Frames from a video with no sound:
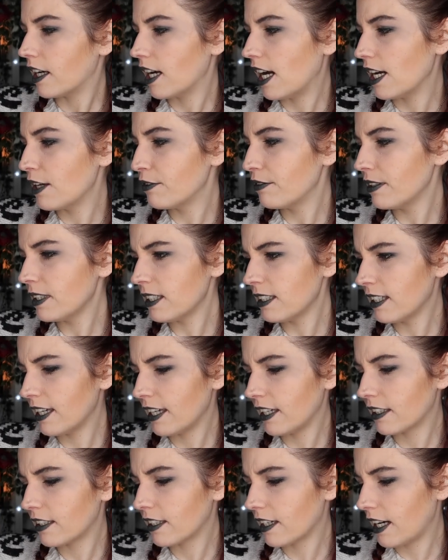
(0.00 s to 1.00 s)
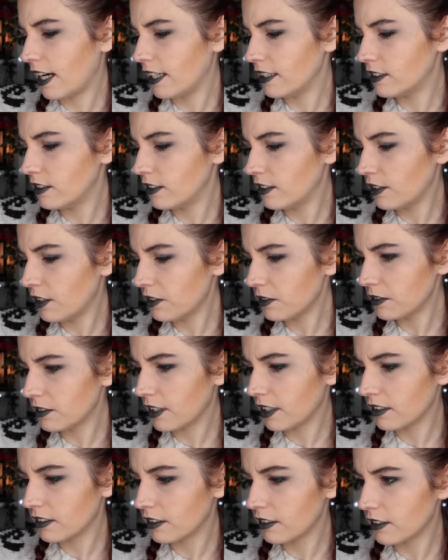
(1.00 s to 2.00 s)
I feel like I know
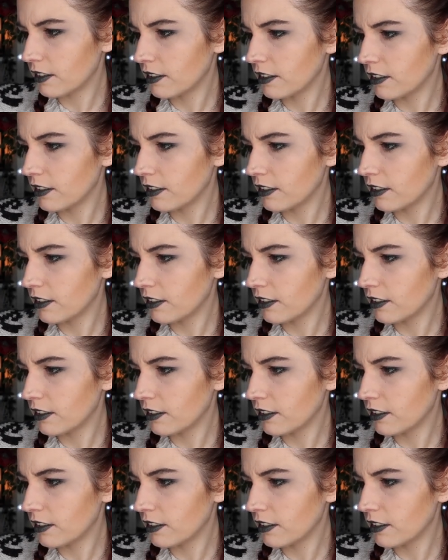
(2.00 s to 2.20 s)
that